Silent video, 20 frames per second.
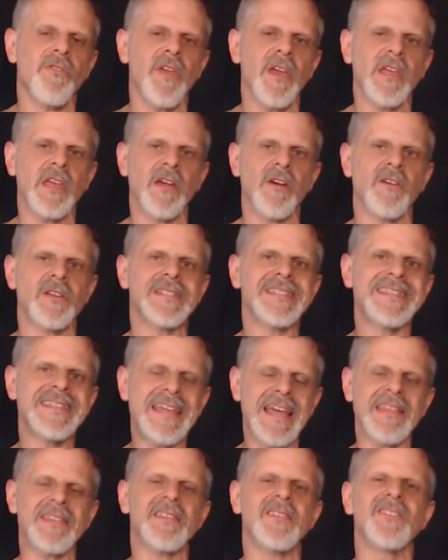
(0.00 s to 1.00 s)
thing here is
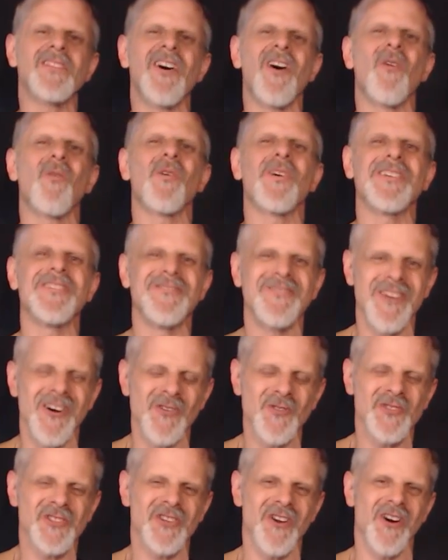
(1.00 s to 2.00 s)
get to know where your
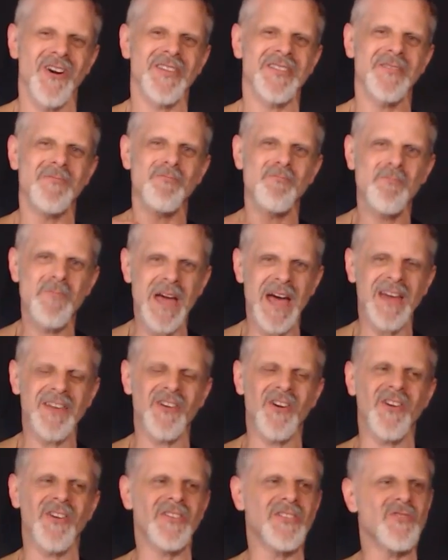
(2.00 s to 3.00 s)
notes are. The
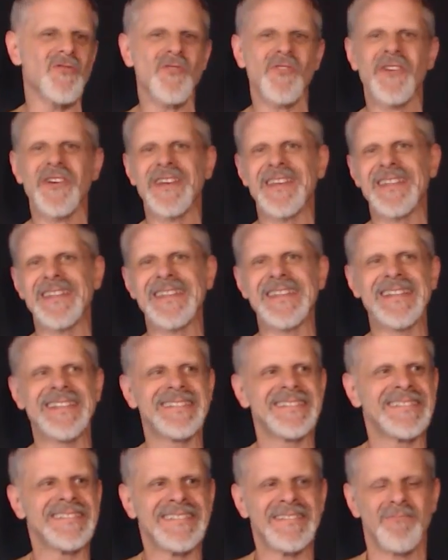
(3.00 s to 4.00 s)
better you can
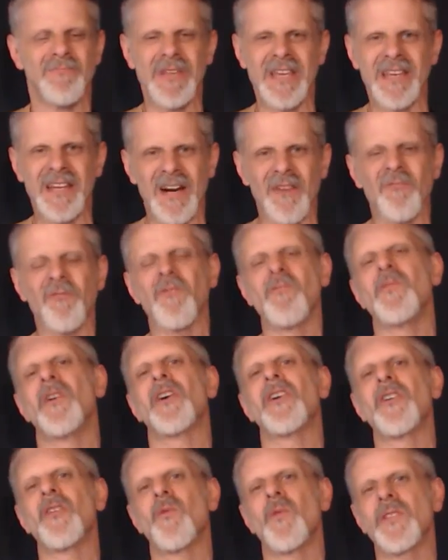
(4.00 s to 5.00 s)
become
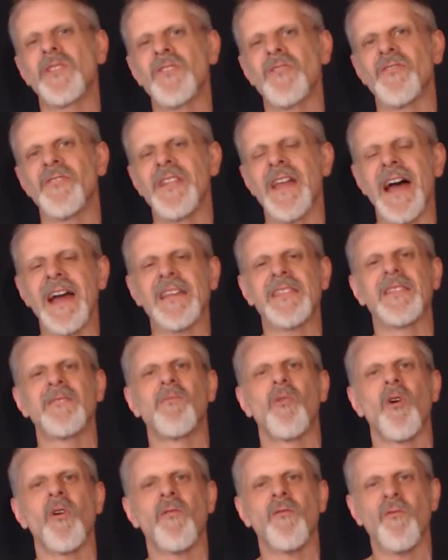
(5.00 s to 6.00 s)
familiar with your neck, the
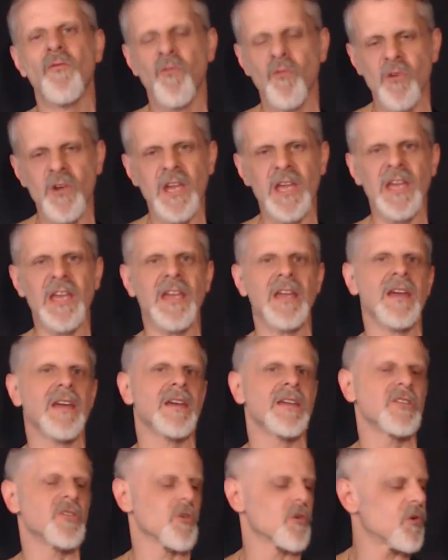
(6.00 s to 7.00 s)
more free
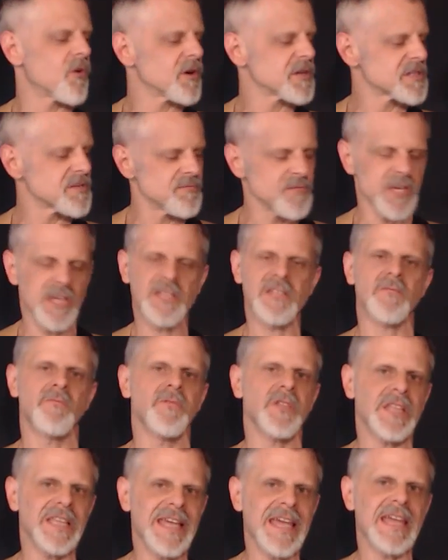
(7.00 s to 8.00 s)
you're going to be to
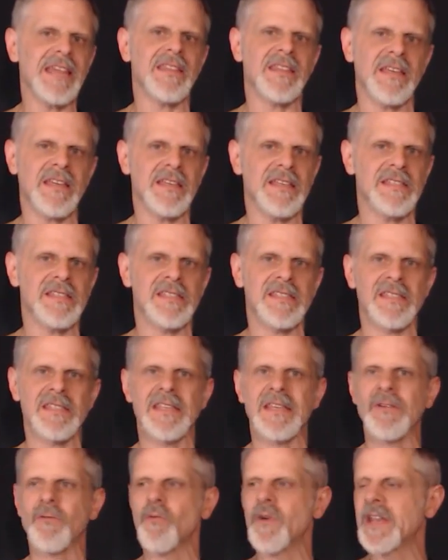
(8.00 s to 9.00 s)
play
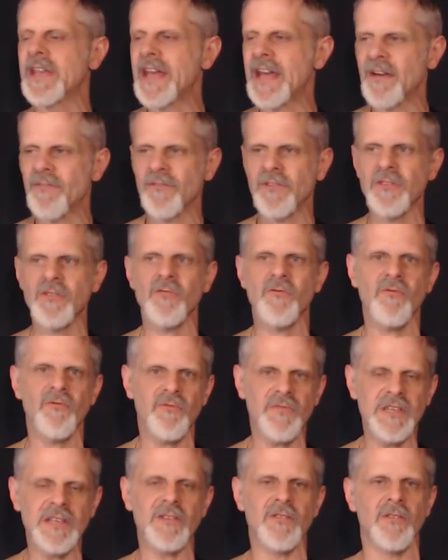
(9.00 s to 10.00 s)
these whenever you
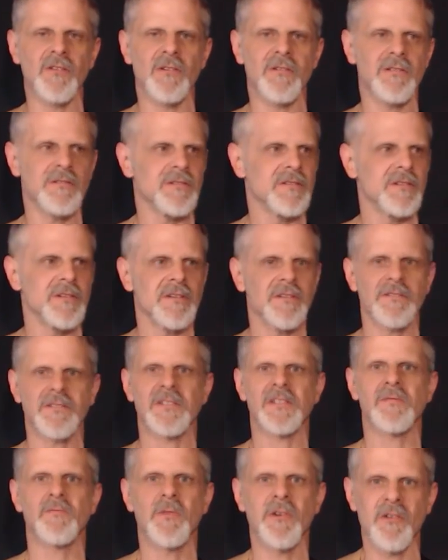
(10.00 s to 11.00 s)
feel the
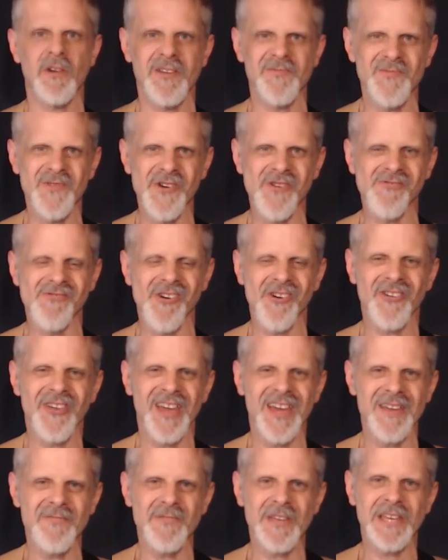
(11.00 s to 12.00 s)
spirit move,
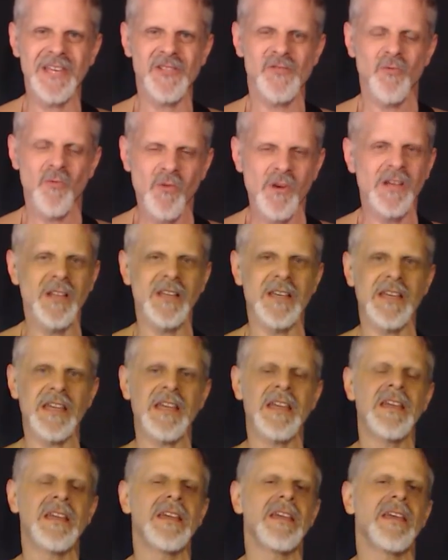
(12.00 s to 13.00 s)
okay? Because
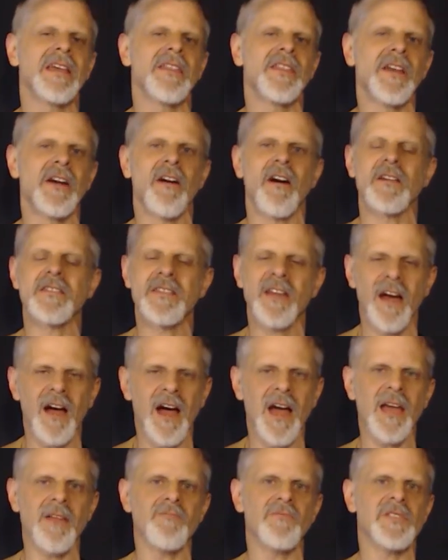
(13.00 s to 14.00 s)
really, there are
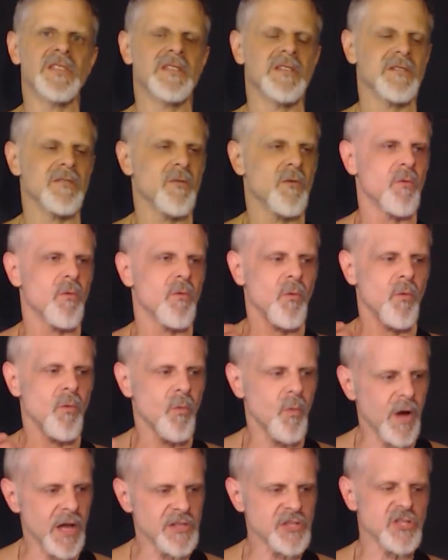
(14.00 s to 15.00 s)
times,
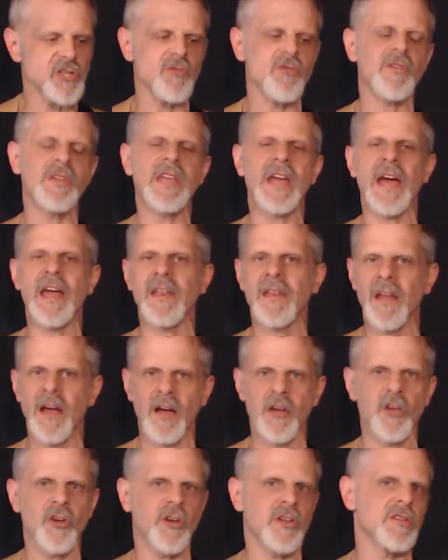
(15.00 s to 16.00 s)
once you get
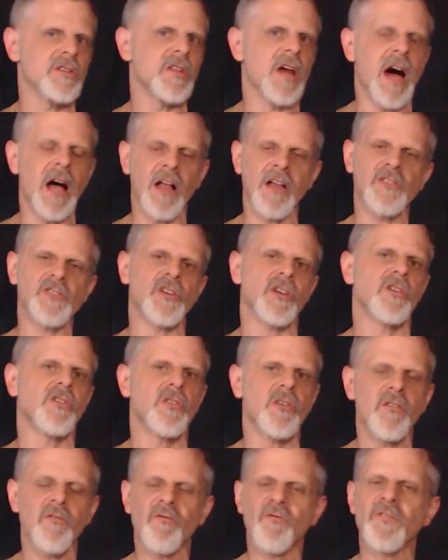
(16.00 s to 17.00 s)
a good knowledge, a
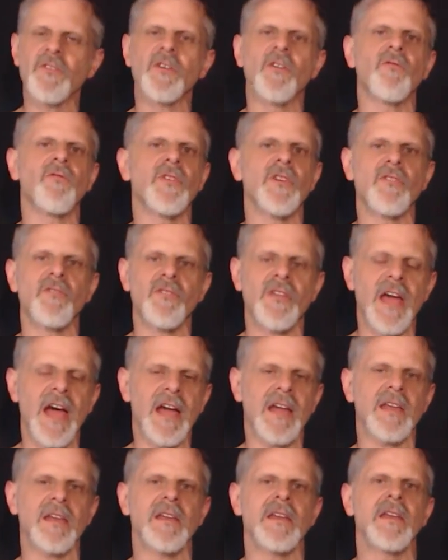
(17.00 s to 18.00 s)
good feel for your
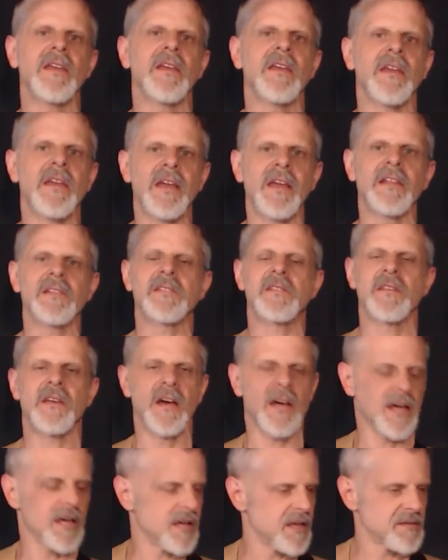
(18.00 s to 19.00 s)
neck, it's
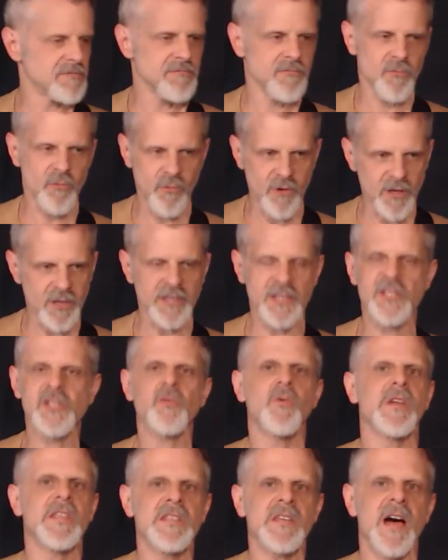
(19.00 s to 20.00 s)
really a
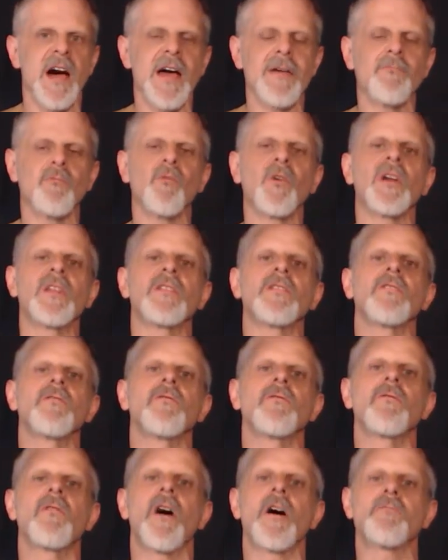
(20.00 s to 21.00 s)
sweet time when
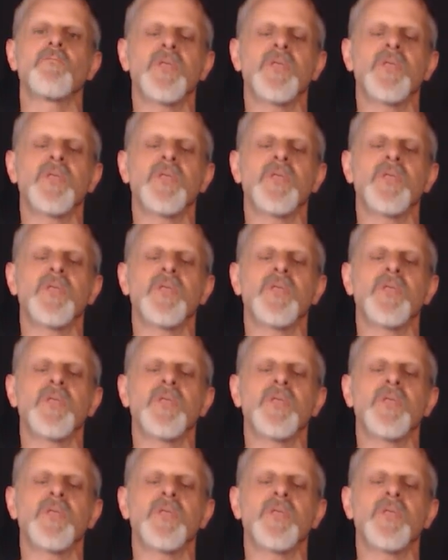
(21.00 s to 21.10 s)
you are